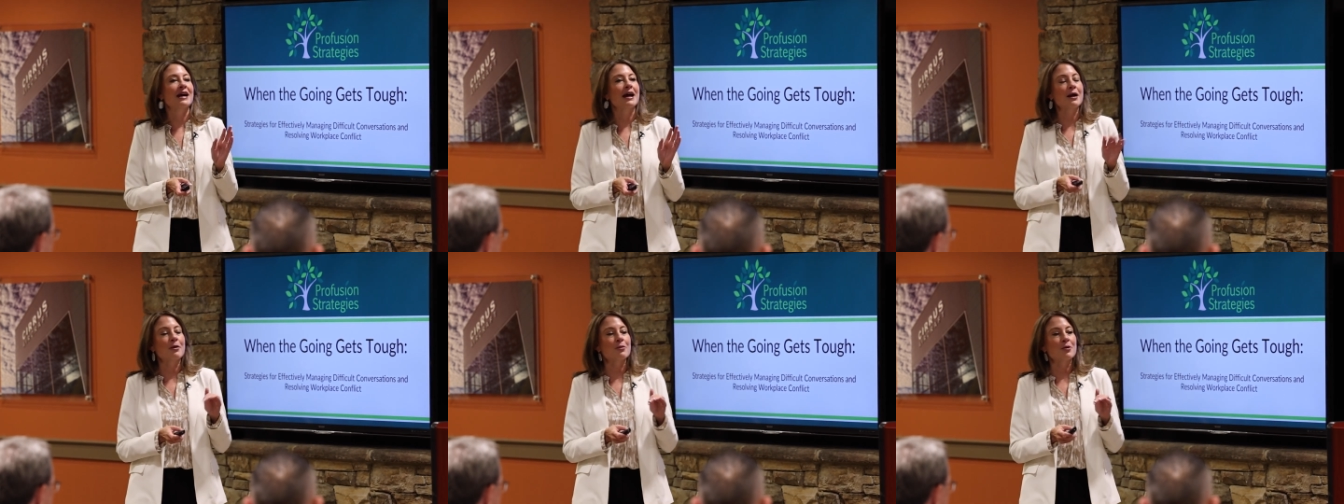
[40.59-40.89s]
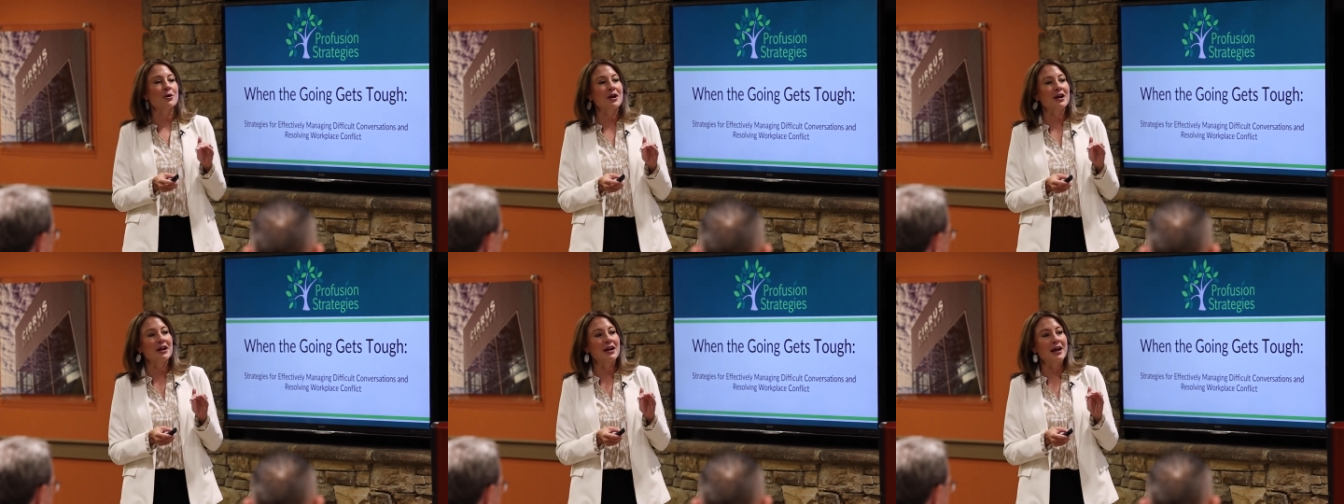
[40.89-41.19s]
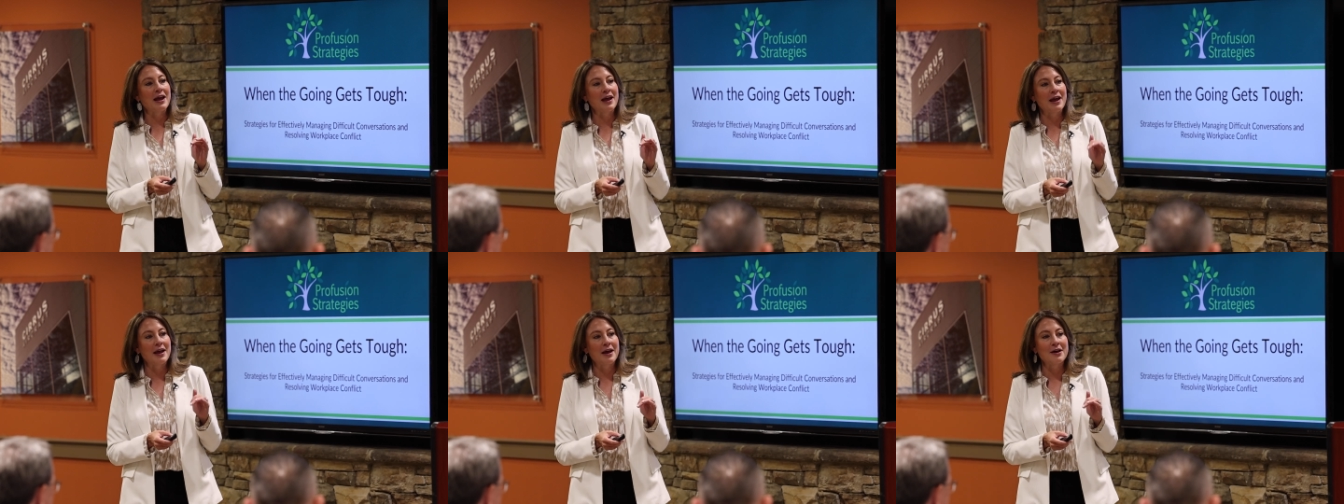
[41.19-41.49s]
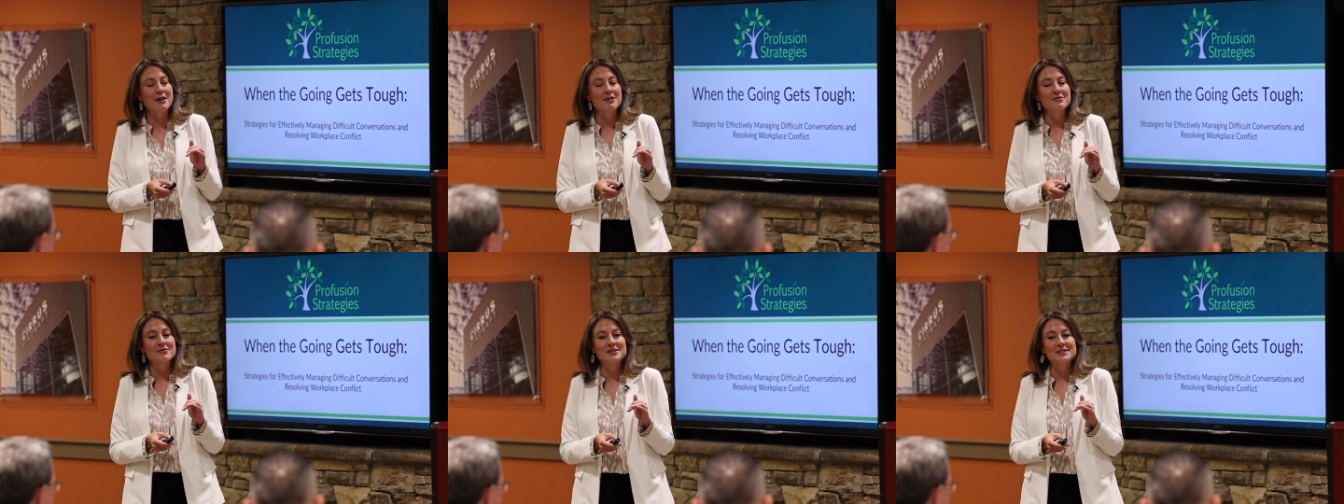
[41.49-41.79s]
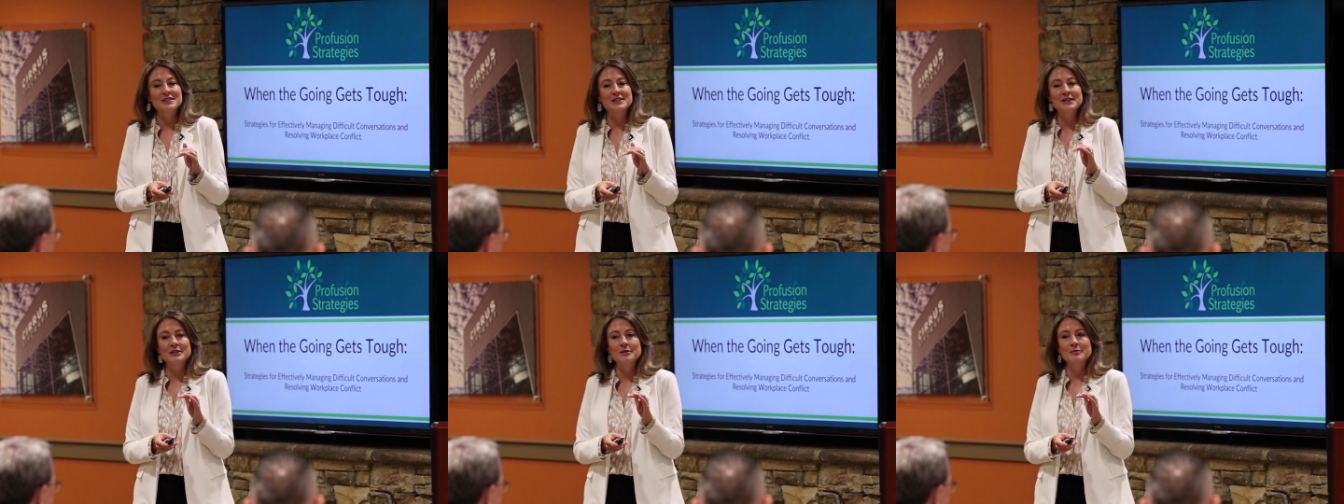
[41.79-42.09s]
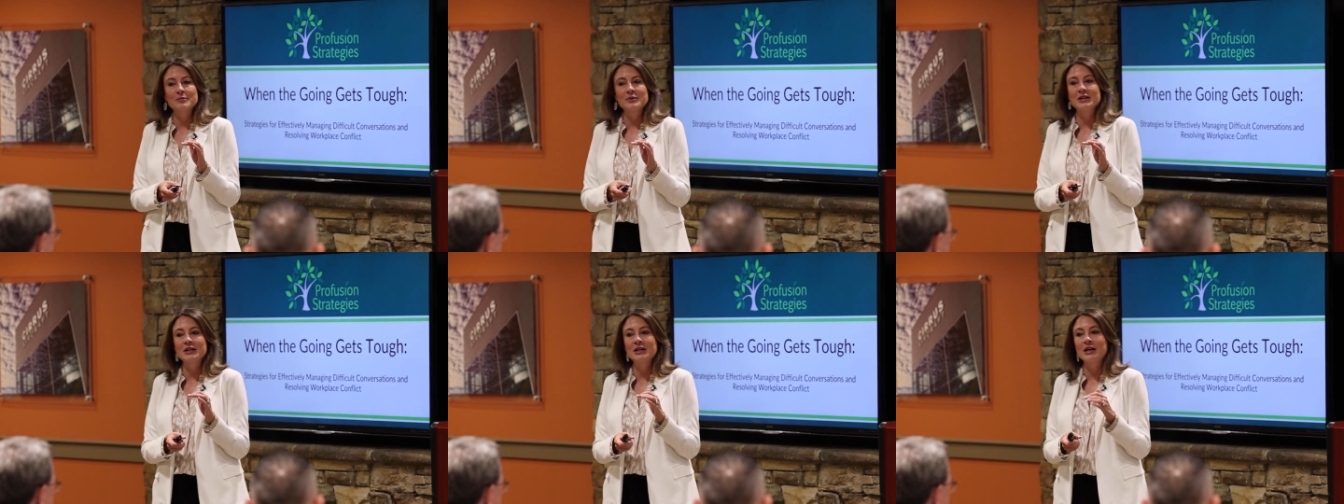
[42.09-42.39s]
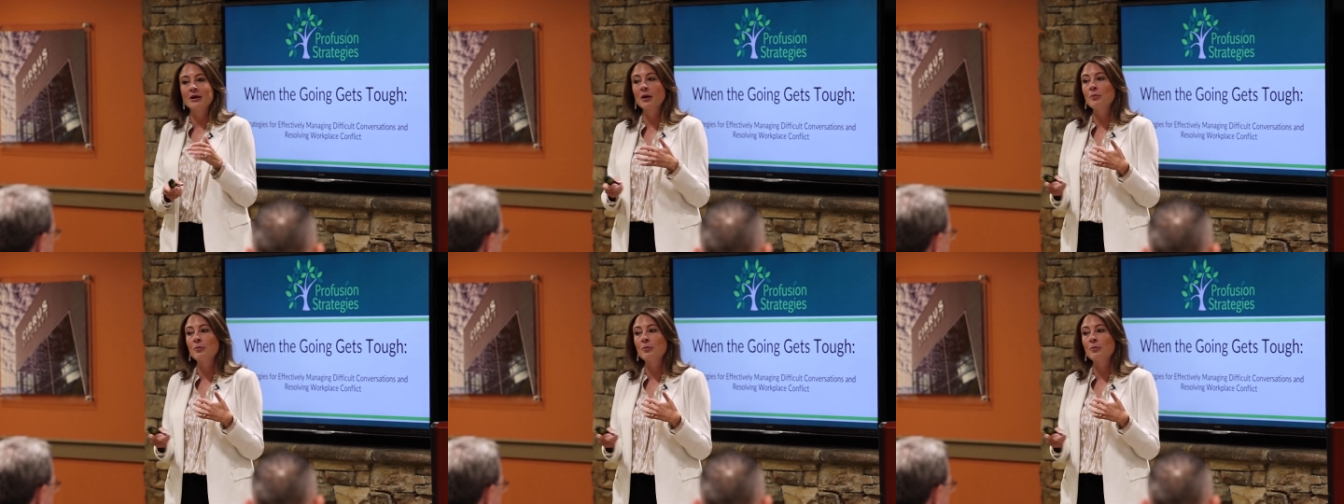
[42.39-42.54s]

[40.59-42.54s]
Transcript: hour and a half is going to be